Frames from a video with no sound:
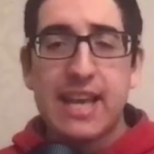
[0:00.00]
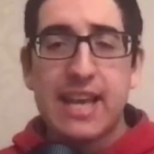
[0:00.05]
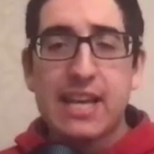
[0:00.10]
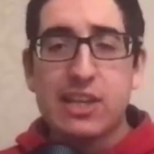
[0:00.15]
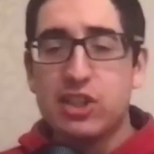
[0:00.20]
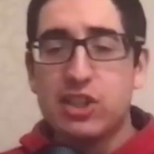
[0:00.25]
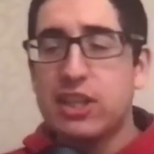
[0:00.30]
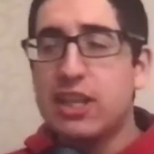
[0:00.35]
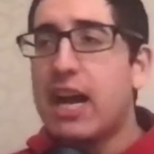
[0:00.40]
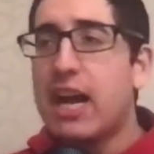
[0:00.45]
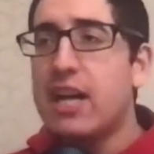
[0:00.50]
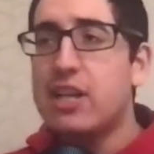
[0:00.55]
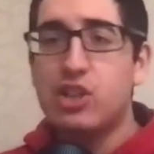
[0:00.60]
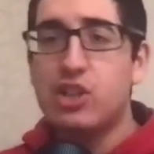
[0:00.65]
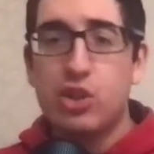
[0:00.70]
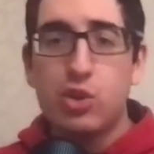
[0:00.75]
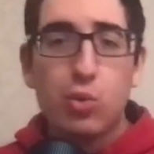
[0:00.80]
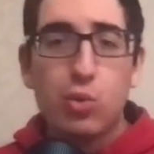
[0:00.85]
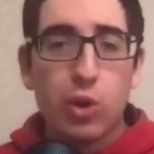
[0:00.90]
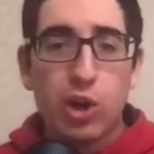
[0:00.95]
actually guys
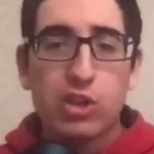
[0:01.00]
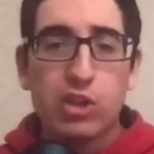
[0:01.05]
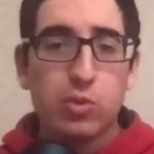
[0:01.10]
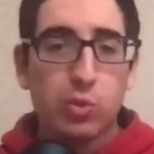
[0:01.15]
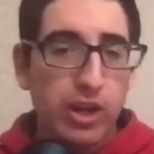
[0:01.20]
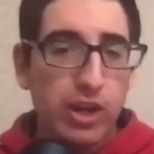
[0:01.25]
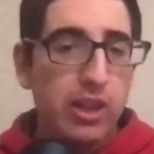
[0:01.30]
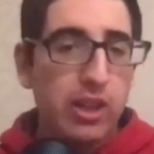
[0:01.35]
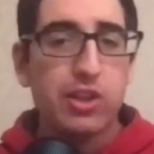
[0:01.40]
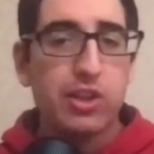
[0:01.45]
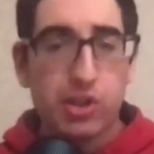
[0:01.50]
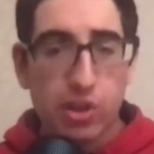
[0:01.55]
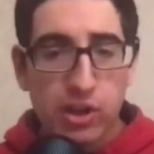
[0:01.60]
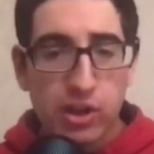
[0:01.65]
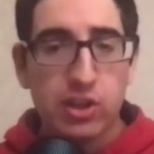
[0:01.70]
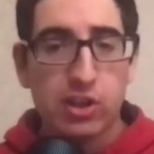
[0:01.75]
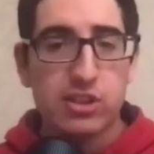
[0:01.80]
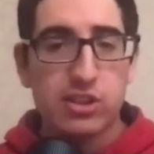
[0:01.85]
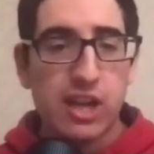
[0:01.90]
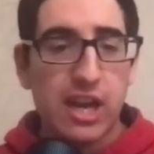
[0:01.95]
you worked with
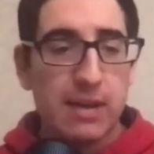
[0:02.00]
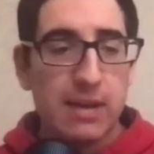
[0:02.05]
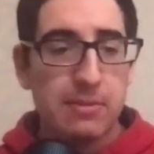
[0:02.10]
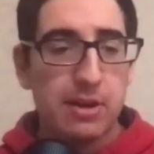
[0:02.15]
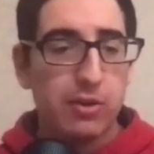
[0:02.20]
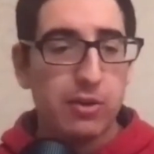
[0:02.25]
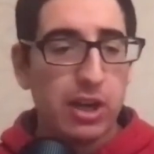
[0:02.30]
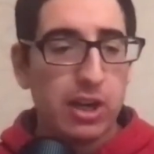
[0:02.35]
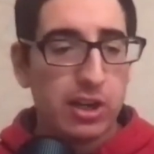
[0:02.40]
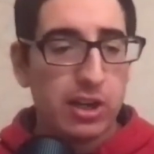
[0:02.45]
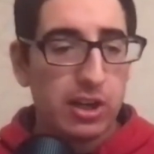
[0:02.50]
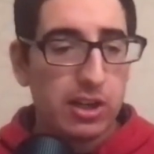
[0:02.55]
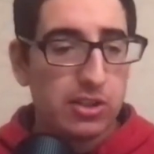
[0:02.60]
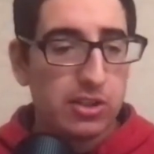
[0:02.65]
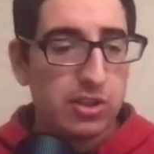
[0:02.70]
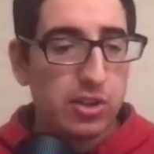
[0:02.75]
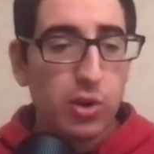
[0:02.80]
during your time at Rutgers.